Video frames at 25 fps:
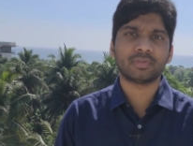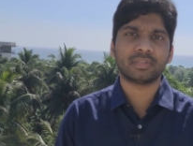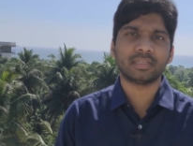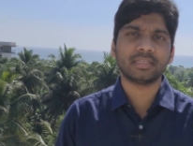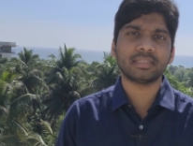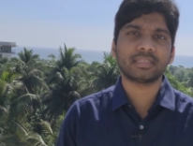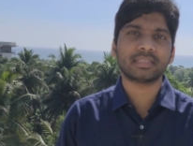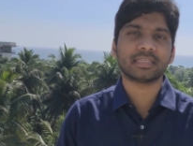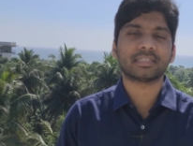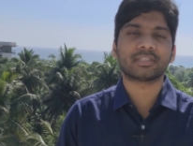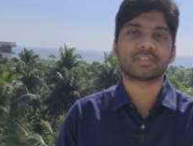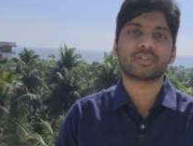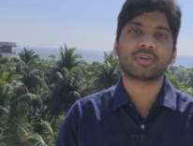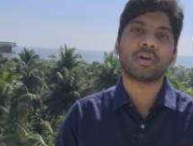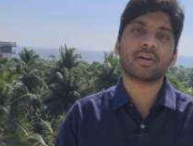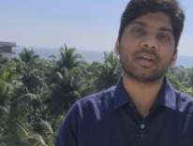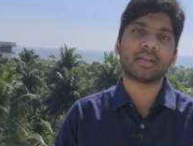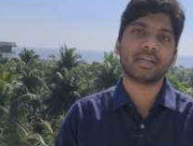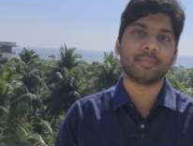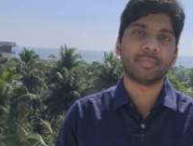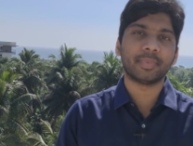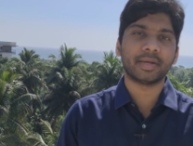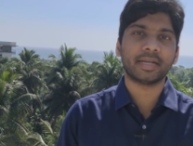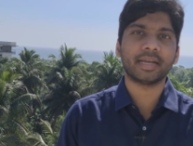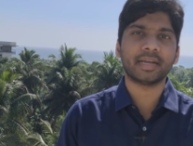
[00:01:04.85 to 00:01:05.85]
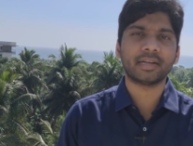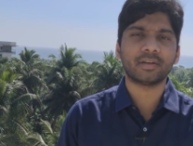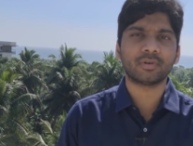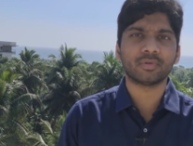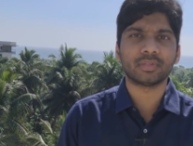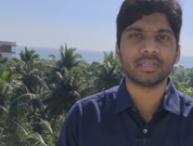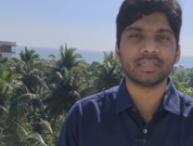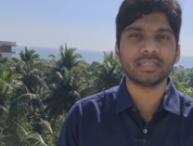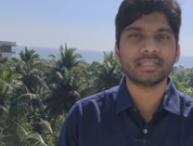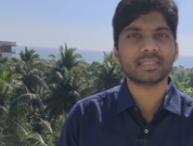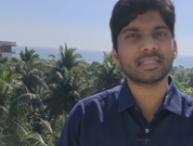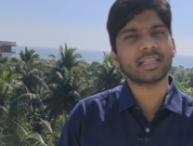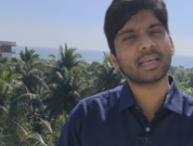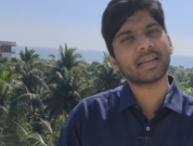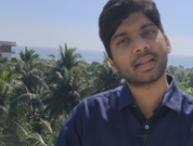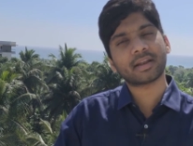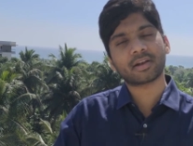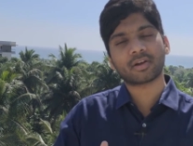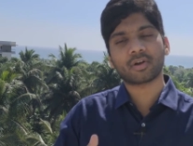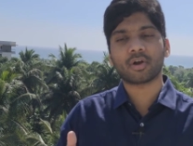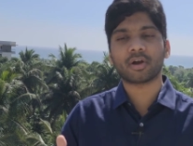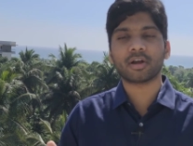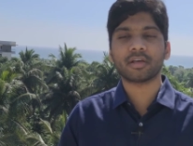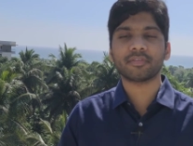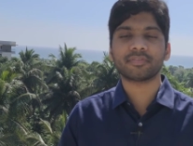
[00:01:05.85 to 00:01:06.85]
to these, it's not limited to these. There
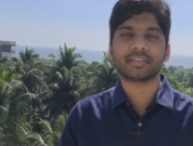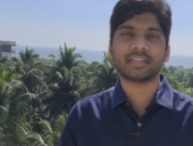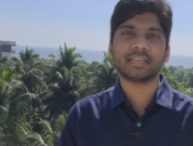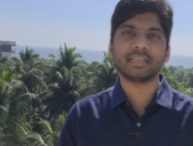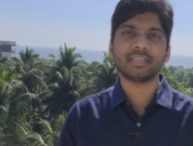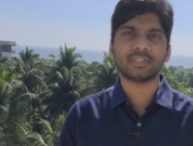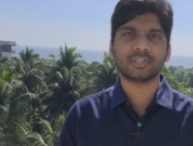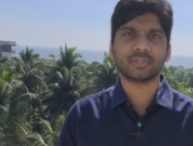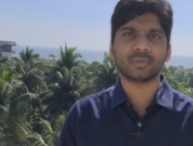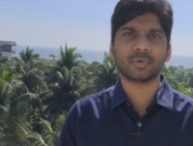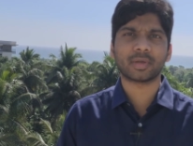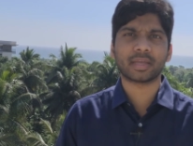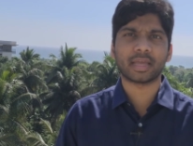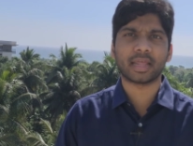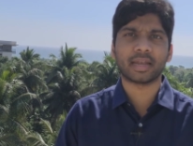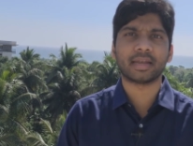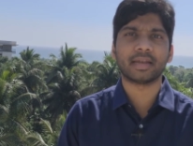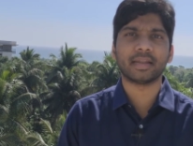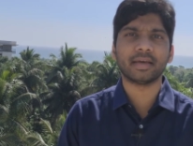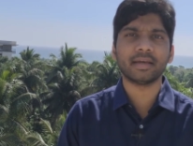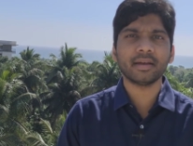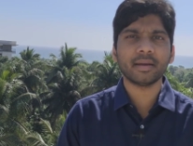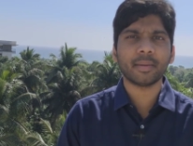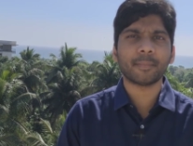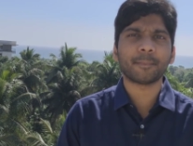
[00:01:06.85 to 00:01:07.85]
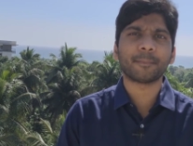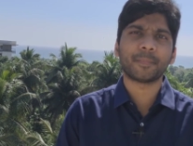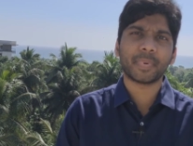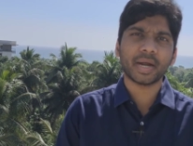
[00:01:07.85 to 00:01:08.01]
are a lot of things you can learn,